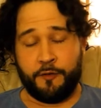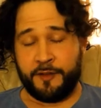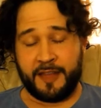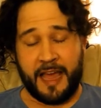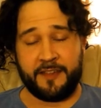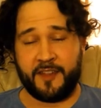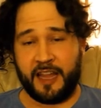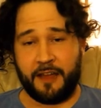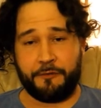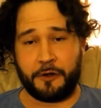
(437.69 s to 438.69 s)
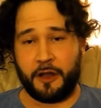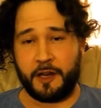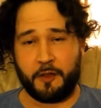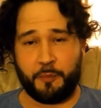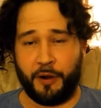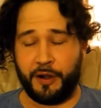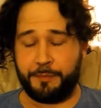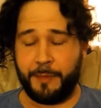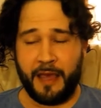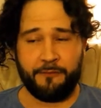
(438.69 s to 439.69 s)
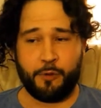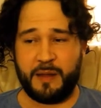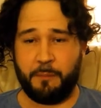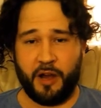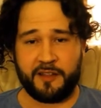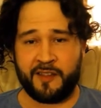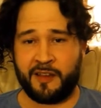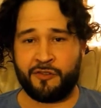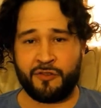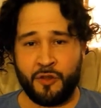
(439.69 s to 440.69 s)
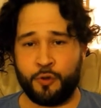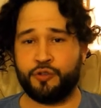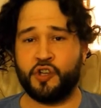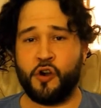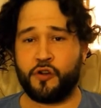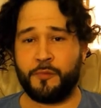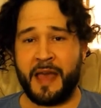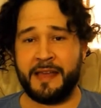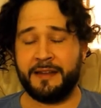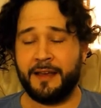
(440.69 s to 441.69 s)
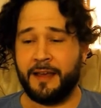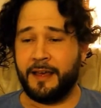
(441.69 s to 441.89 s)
Fantastic effort on his part. Heavyweight boxing is no joke, man.